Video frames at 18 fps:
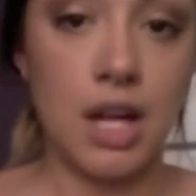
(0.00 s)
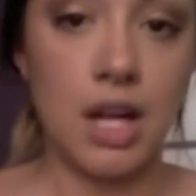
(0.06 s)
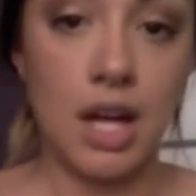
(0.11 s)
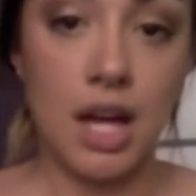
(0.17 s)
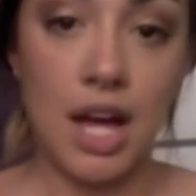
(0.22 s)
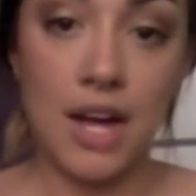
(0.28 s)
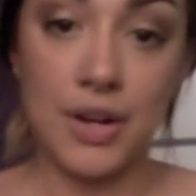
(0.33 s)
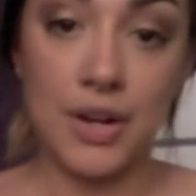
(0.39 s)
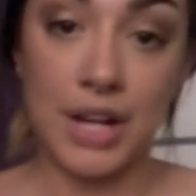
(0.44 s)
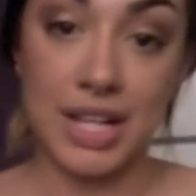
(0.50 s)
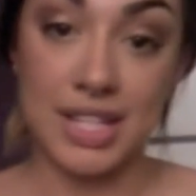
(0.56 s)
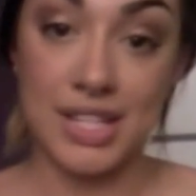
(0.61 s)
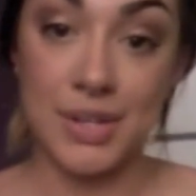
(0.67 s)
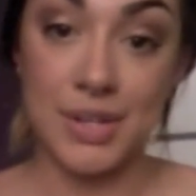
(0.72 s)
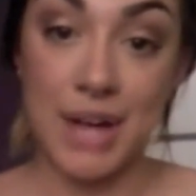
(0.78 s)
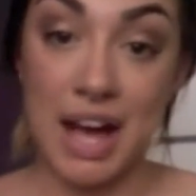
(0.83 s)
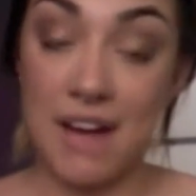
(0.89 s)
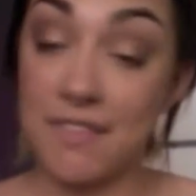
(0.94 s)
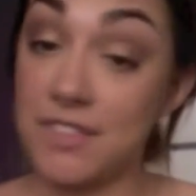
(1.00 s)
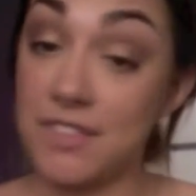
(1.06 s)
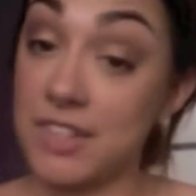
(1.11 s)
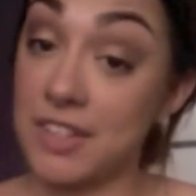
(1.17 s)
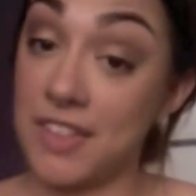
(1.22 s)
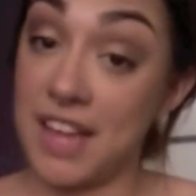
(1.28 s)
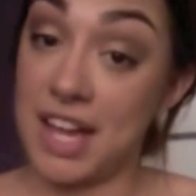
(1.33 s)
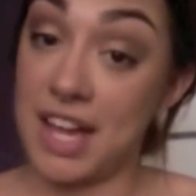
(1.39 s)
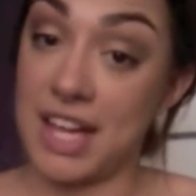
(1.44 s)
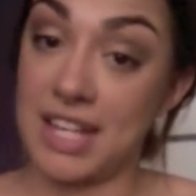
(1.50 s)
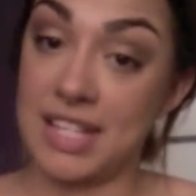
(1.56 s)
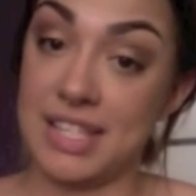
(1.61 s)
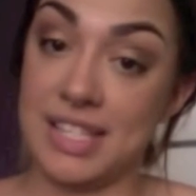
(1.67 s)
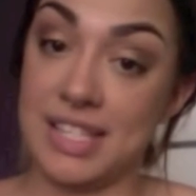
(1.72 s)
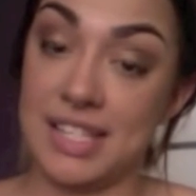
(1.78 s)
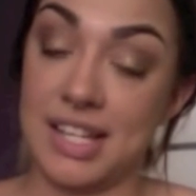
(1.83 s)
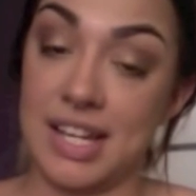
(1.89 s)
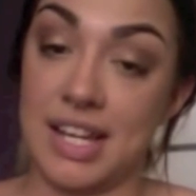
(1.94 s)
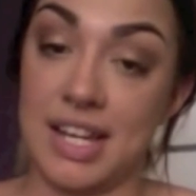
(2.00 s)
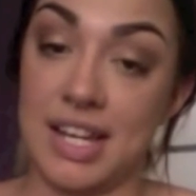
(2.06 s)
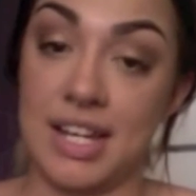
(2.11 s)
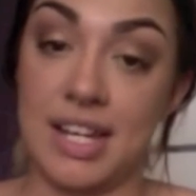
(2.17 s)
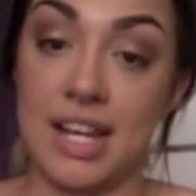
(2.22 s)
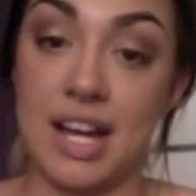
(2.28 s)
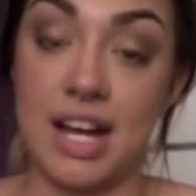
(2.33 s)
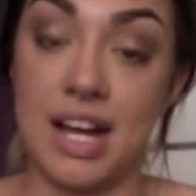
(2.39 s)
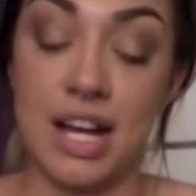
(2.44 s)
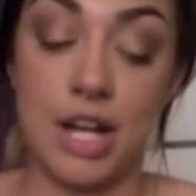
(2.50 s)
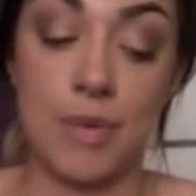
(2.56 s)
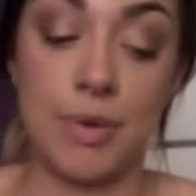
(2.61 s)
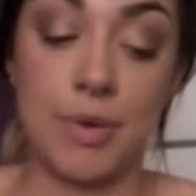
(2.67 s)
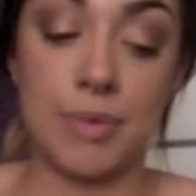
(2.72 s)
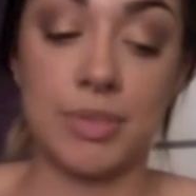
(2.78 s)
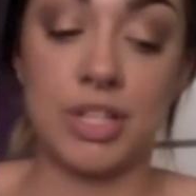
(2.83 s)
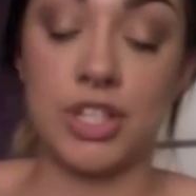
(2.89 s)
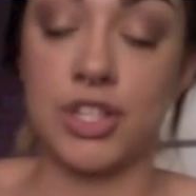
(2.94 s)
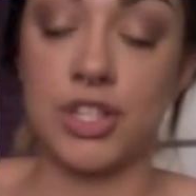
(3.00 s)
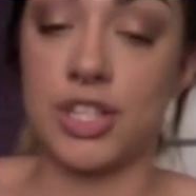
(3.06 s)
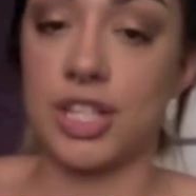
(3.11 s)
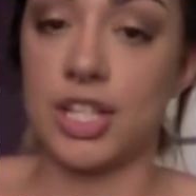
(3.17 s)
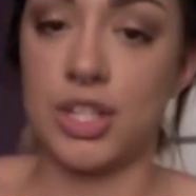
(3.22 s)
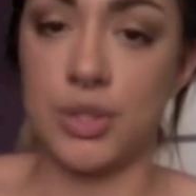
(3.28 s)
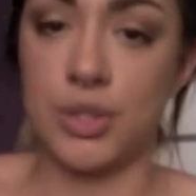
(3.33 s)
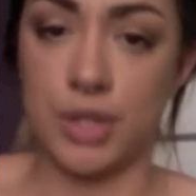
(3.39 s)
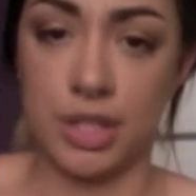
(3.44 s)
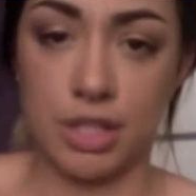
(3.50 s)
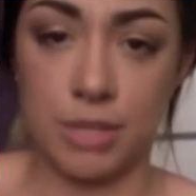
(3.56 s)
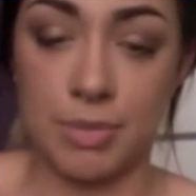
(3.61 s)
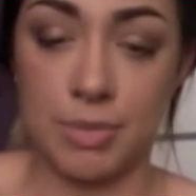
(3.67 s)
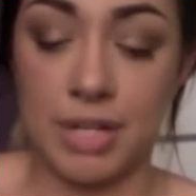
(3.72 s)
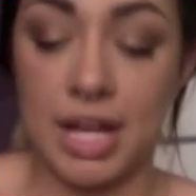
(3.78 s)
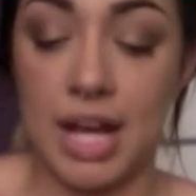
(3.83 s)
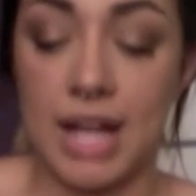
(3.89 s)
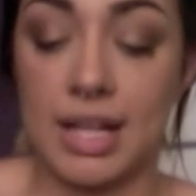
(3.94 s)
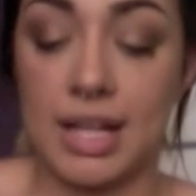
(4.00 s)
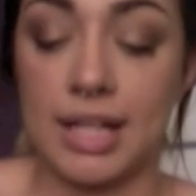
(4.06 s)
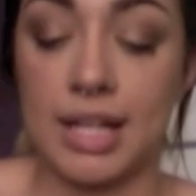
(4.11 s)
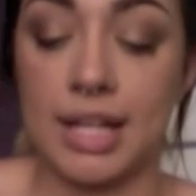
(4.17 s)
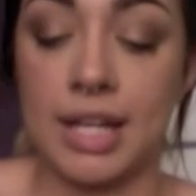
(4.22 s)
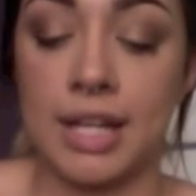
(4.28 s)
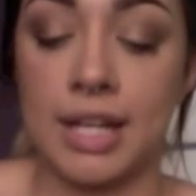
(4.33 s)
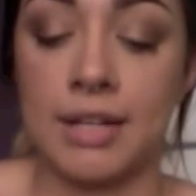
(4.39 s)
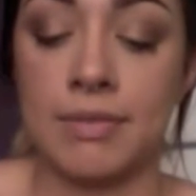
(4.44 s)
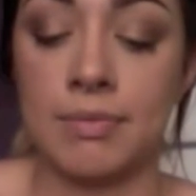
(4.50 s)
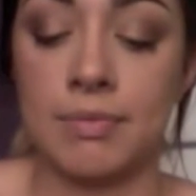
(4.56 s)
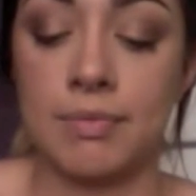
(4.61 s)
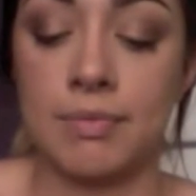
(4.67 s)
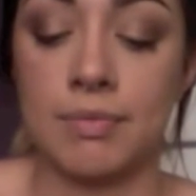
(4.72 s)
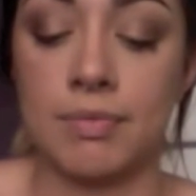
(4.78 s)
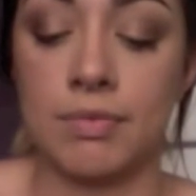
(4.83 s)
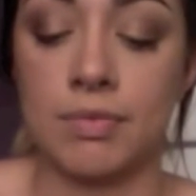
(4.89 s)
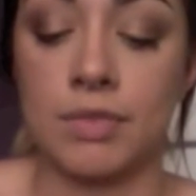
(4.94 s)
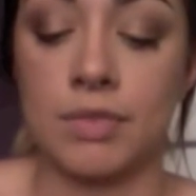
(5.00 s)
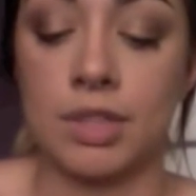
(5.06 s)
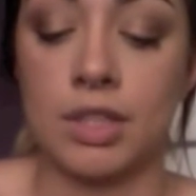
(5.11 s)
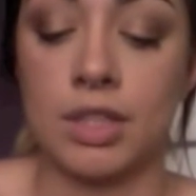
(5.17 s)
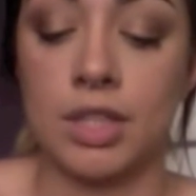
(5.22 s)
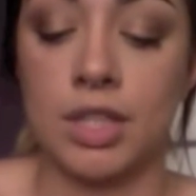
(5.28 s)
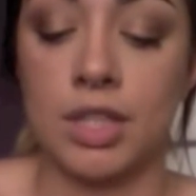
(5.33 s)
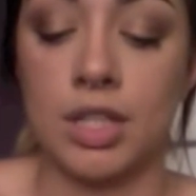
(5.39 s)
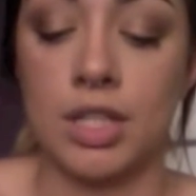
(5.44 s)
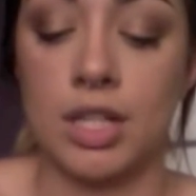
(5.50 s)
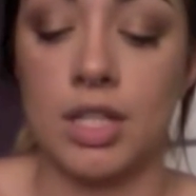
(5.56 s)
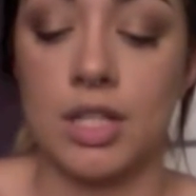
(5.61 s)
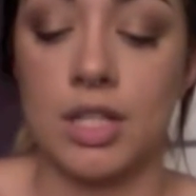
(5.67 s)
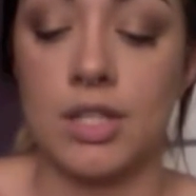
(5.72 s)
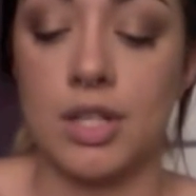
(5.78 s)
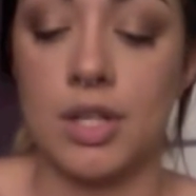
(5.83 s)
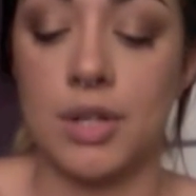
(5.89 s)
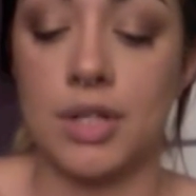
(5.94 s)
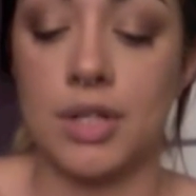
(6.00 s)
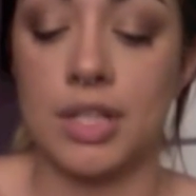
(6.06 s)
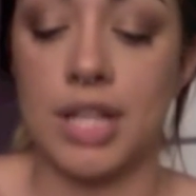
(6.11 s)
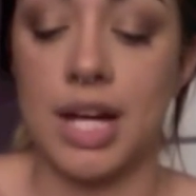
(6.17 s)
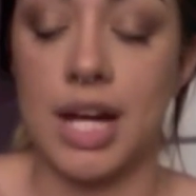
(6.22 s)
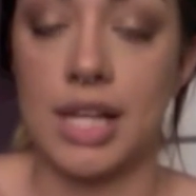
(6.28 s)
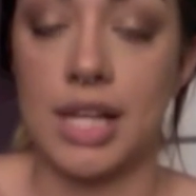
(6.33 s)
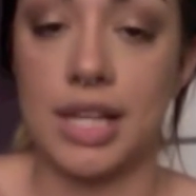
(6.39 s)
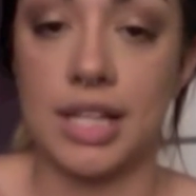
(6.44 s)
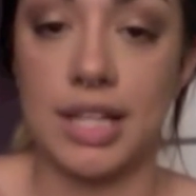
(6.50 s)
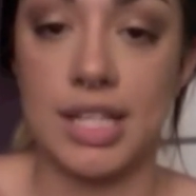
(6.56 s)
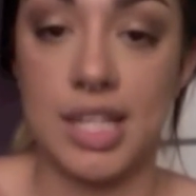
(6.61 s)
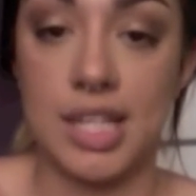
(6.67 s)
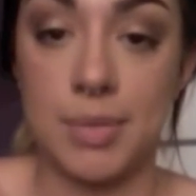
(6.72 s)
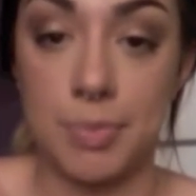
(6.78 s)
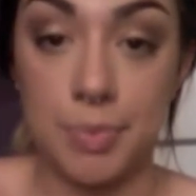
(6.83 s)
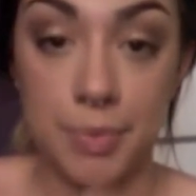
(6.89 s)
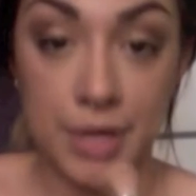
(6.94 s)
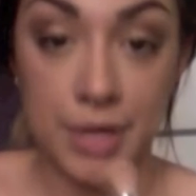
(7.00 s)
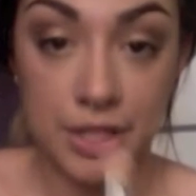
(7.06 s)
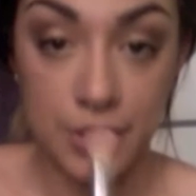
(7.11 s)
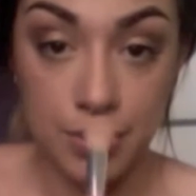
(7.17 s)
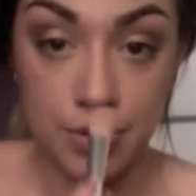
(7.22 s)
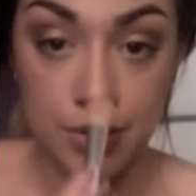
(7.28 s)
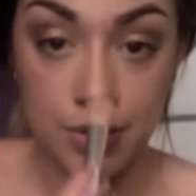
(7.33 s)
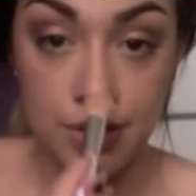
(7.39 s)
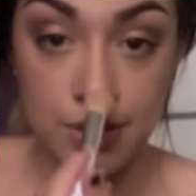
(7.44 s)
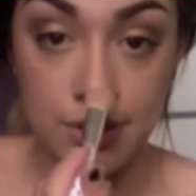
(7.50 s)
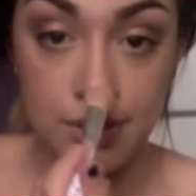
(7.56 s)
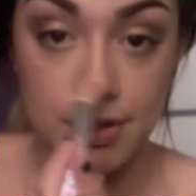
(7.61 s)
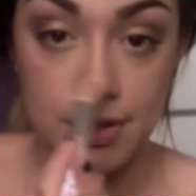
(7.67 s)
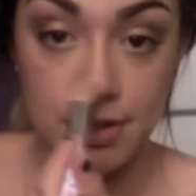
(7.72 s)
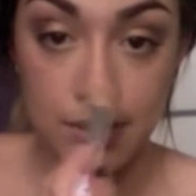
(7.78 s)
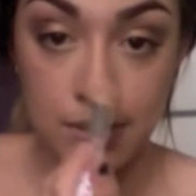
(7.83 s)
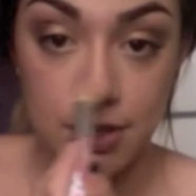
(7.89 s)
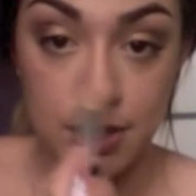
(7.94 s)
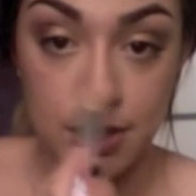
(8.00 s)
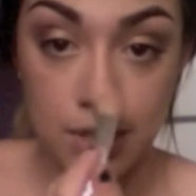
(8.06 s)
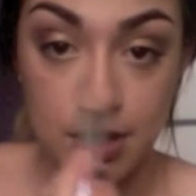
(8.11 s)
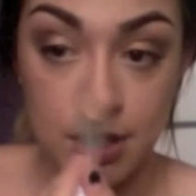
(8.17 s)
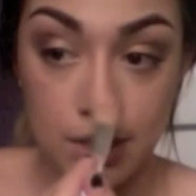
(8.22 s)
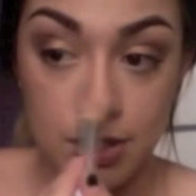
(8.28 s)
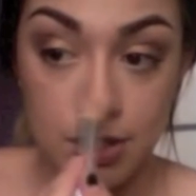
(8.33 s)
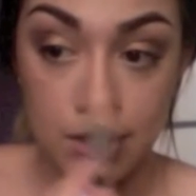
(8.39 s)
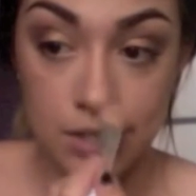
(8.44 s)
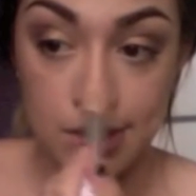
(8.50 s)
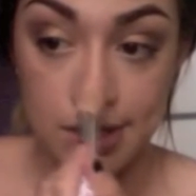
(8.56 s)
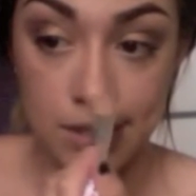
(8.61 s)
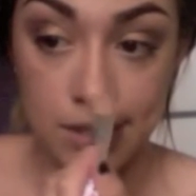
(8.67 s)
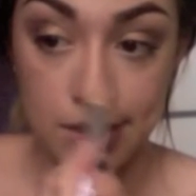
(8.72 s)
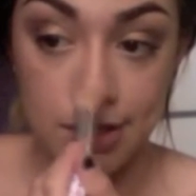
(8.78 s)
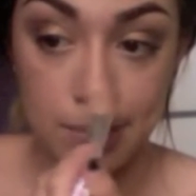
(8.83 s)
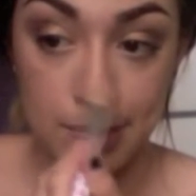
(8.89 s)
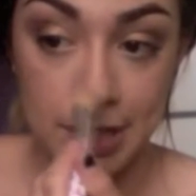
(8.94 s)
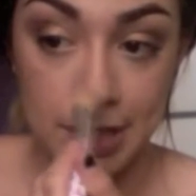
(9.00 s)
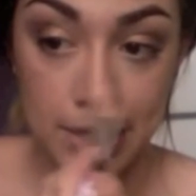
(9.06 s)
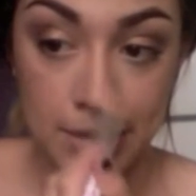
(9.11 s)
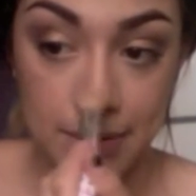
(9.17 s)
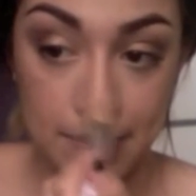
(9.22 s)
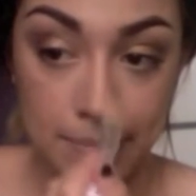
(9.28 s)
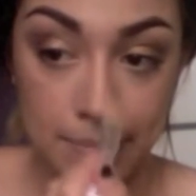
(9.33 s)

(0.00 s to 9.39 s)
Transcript: Okay, so after that is done, I'm just going to do a little bit of highlighting. So I'm going to highlight the tip of my nose just a little bit.